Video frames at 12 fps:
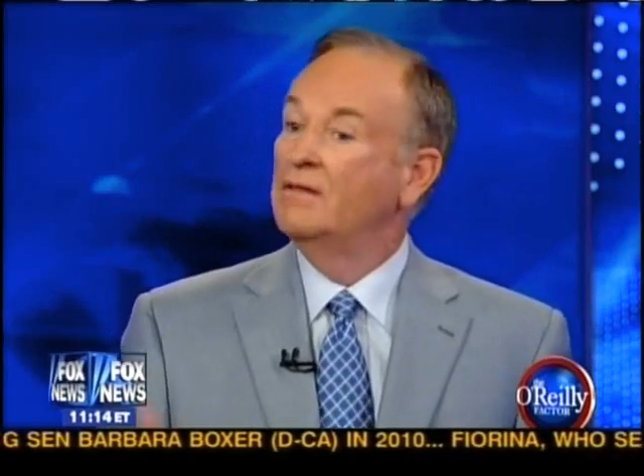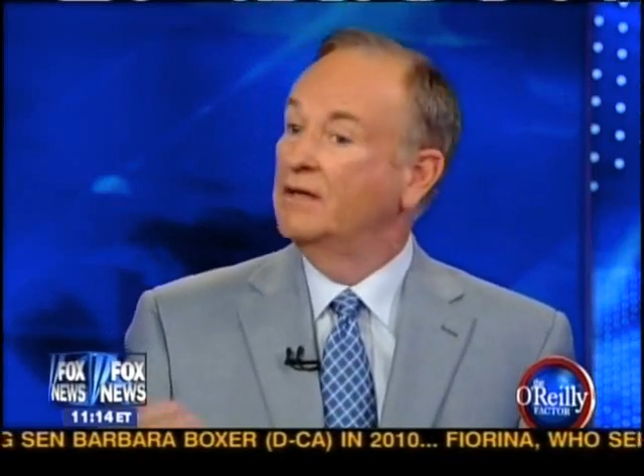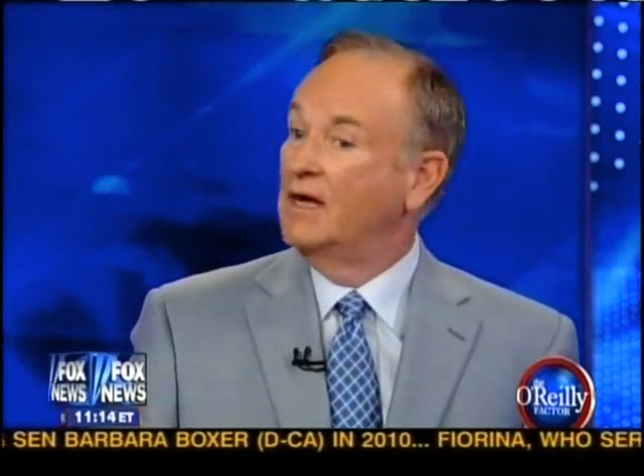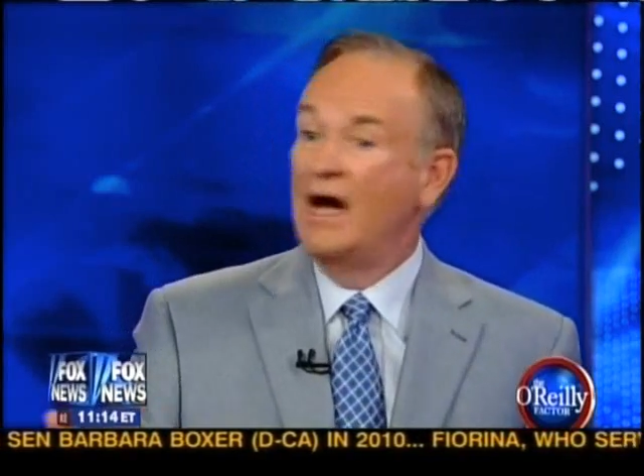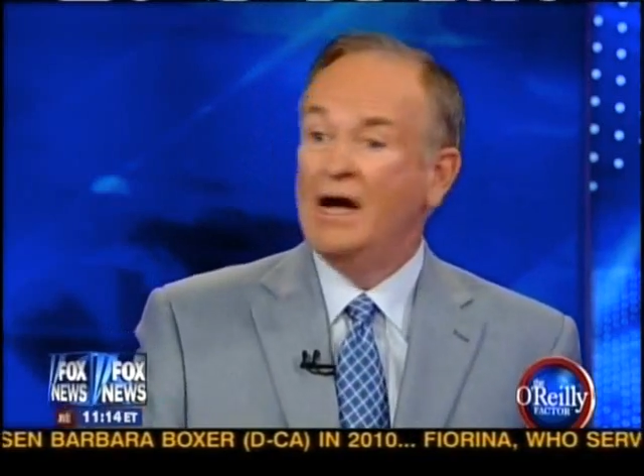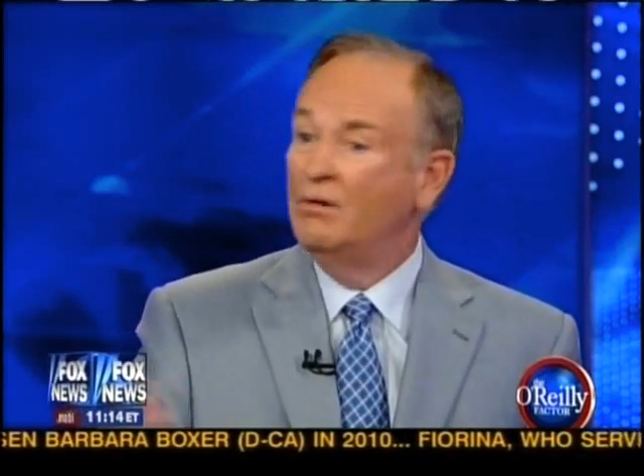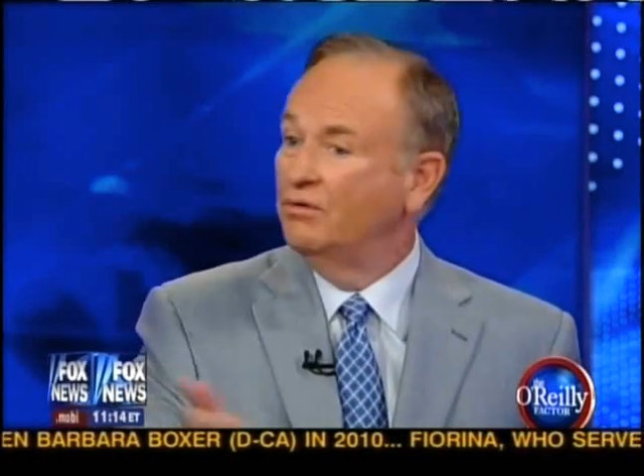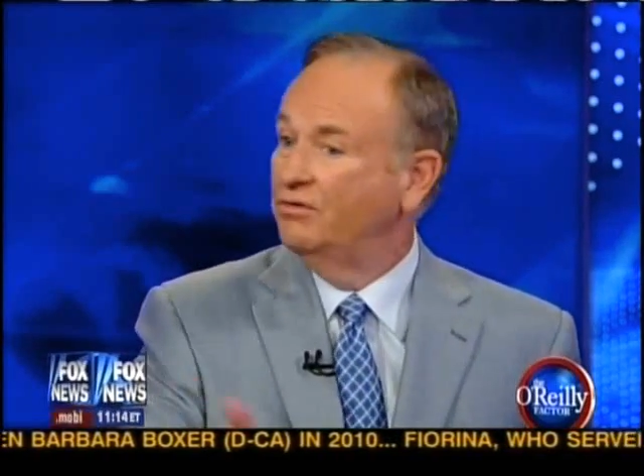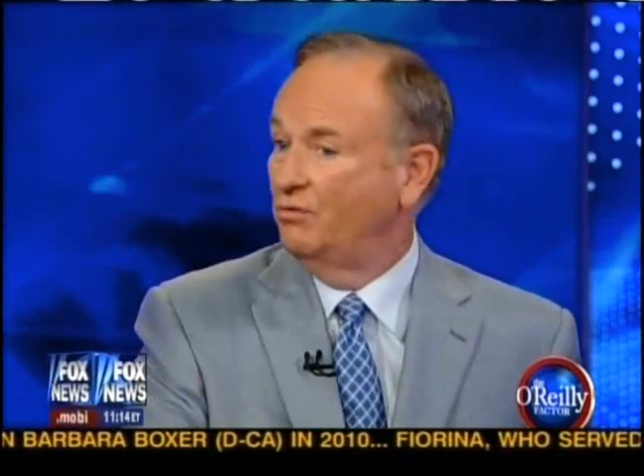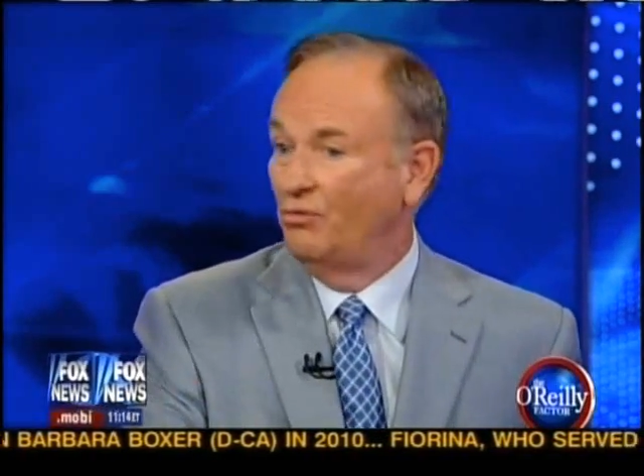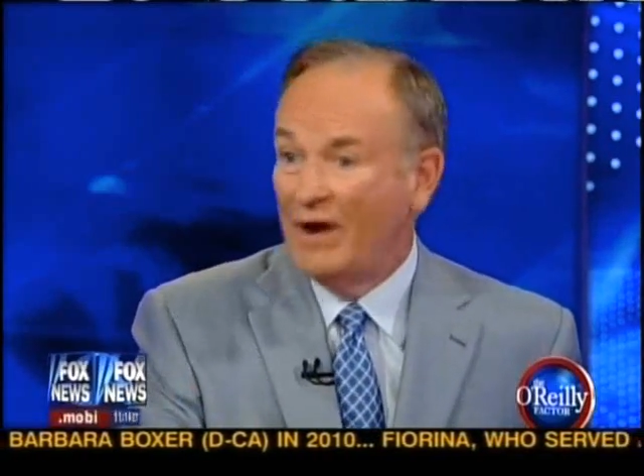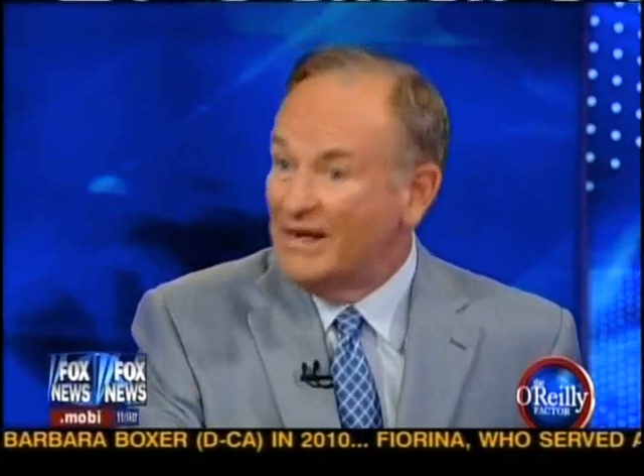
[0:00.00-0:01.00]
The guy was
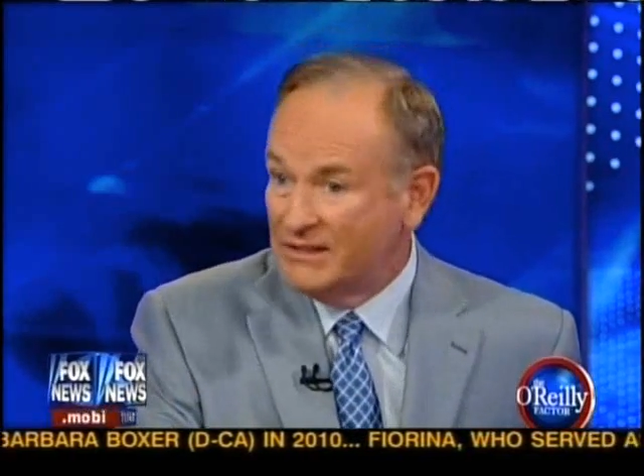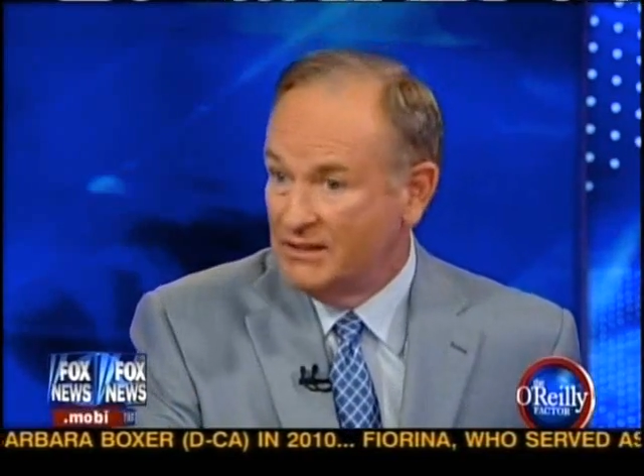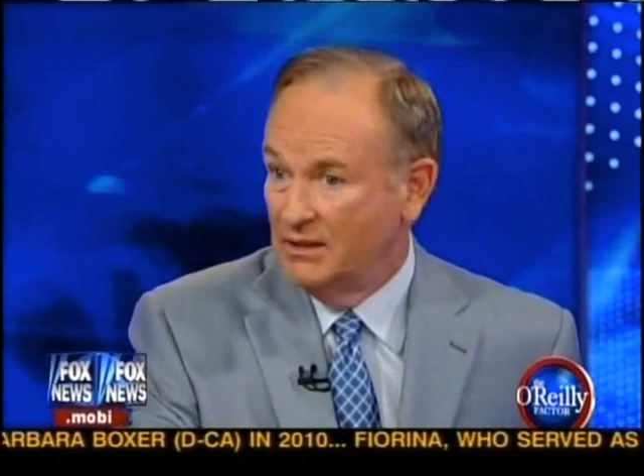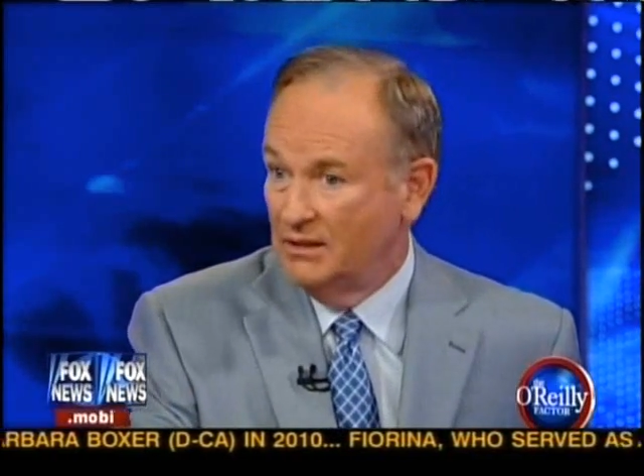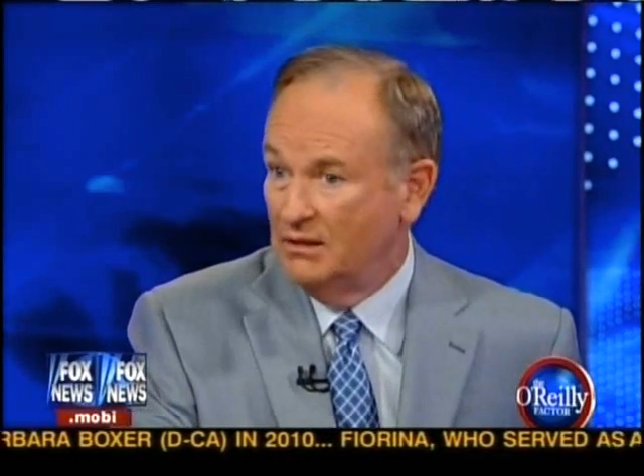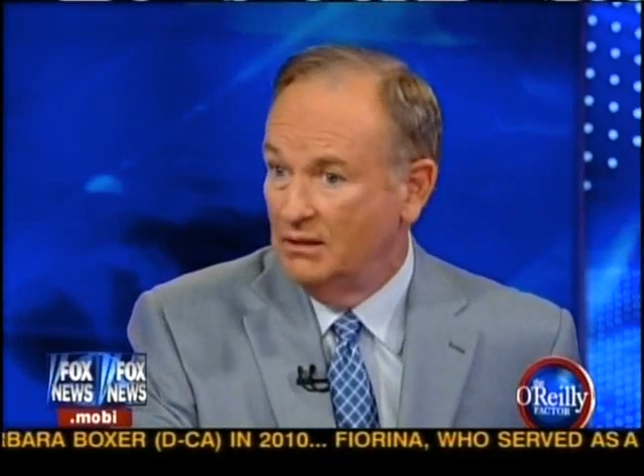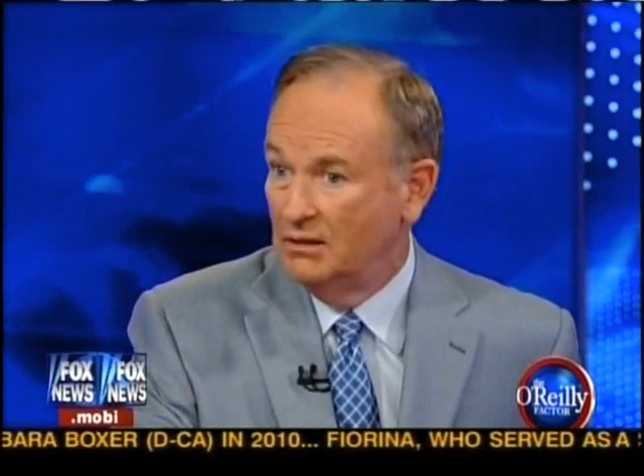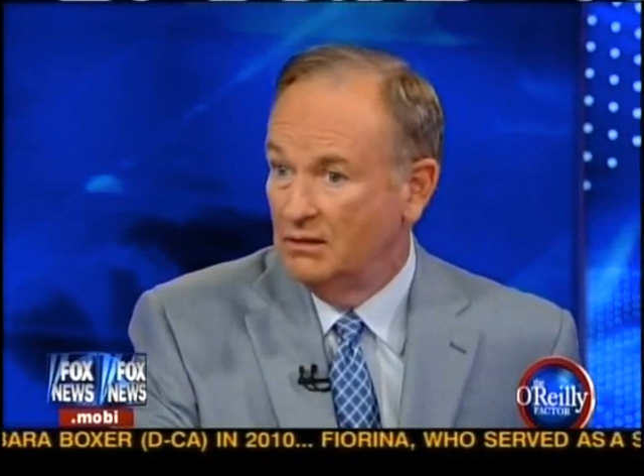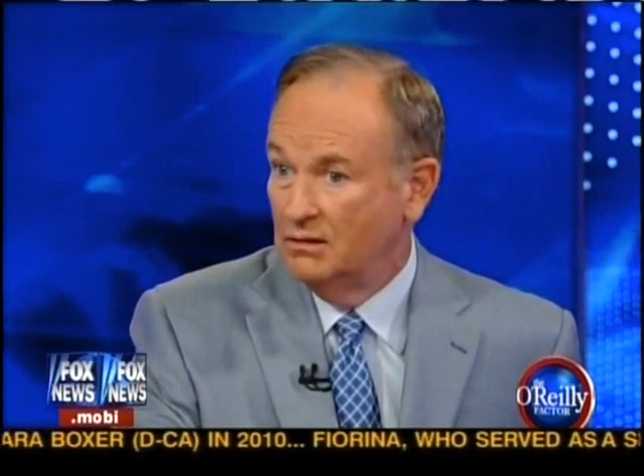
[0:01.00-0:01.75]
arrested